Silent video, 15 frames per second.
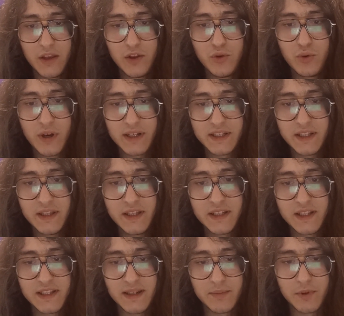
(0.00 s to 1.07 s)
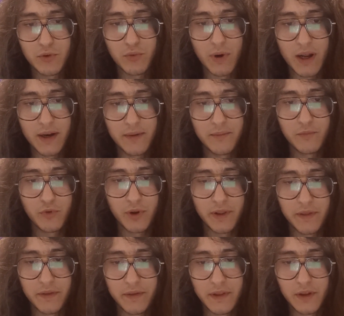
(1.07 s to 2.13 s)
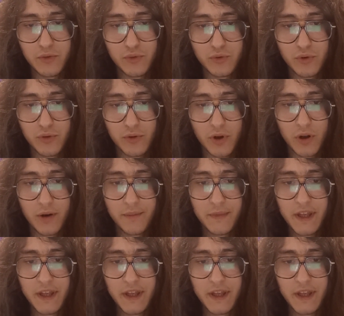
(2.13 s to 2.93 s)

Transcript: You can see this in chapter 1 with the tutorial.